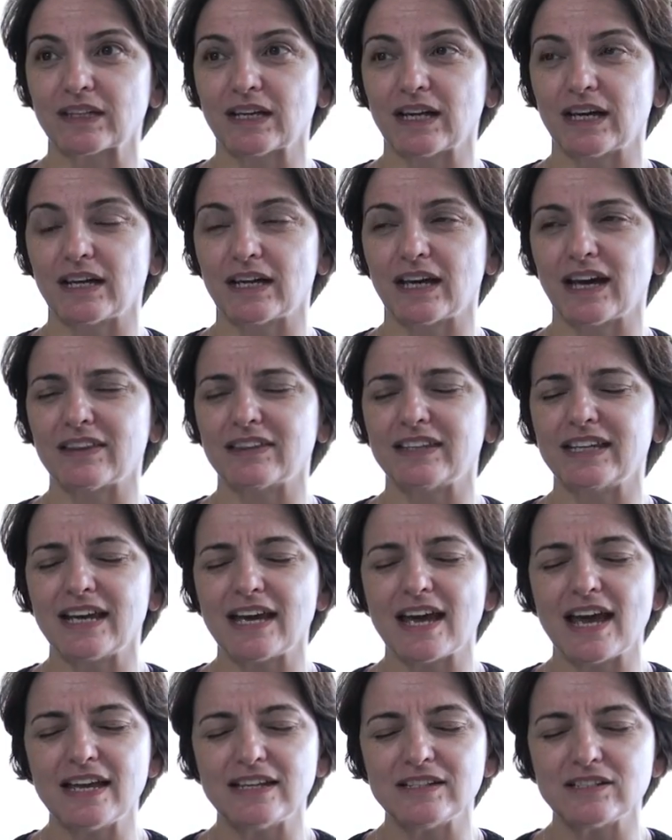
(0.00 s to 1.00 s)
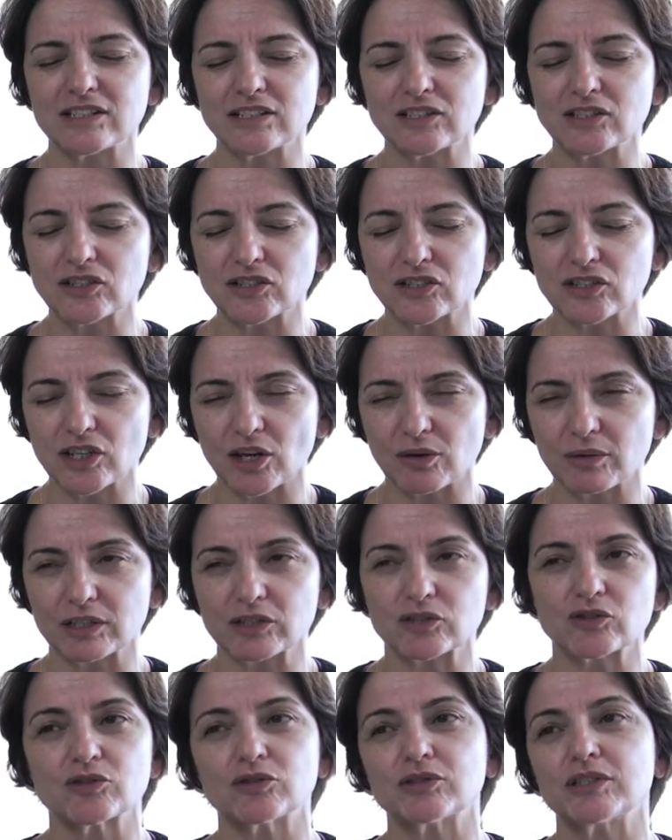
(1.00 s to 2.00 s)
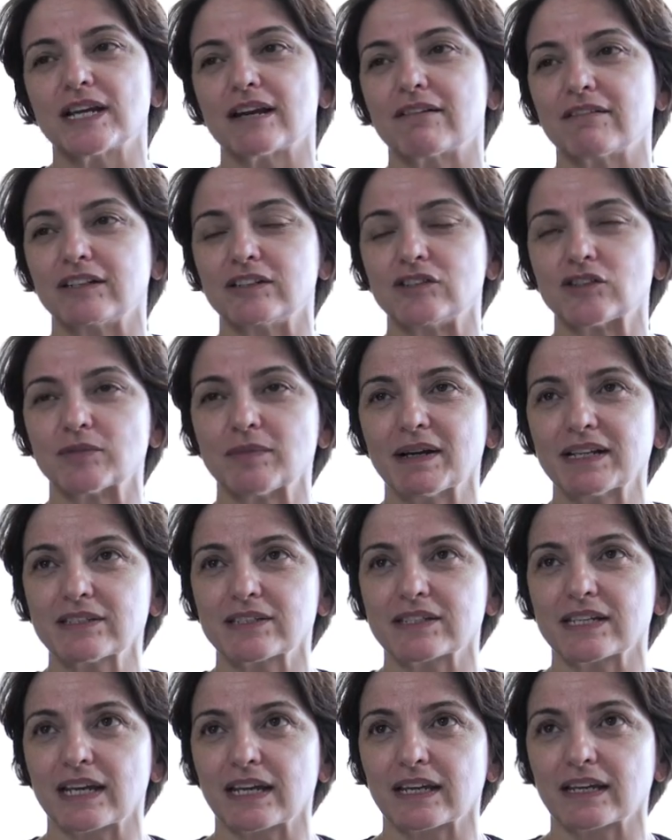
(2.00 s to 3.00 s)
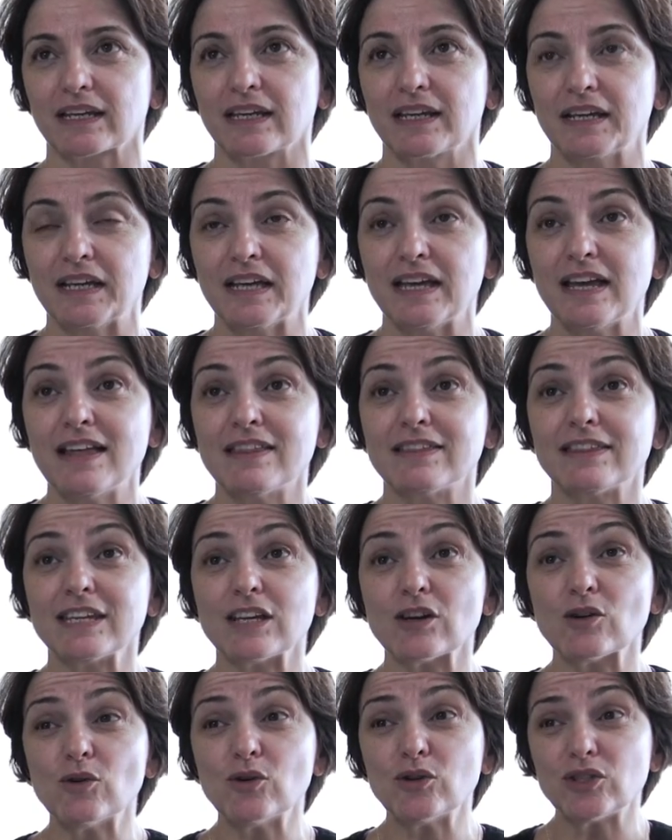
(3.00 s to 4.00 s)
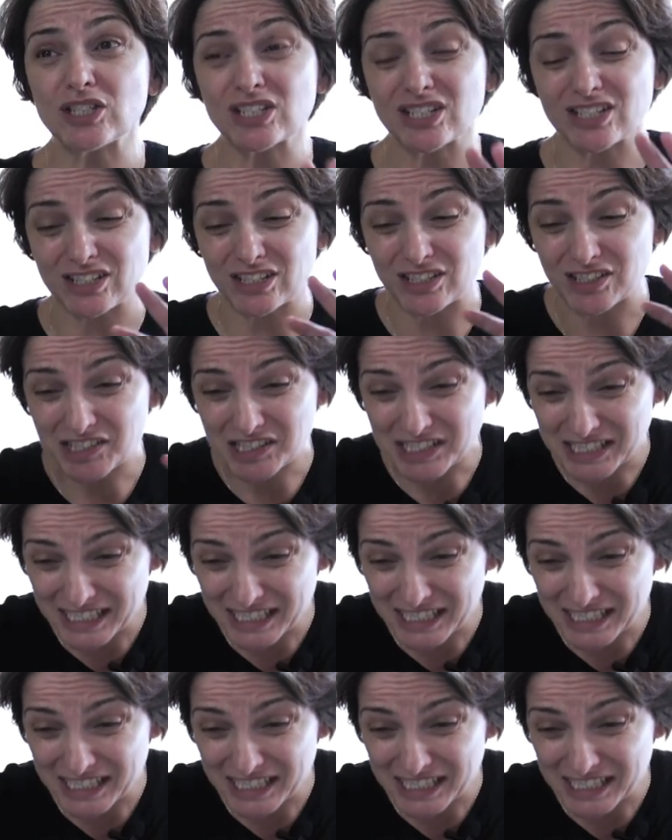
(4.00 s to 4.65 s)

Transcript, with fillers: uh, and the end is so extraordinary and dramatic, the audience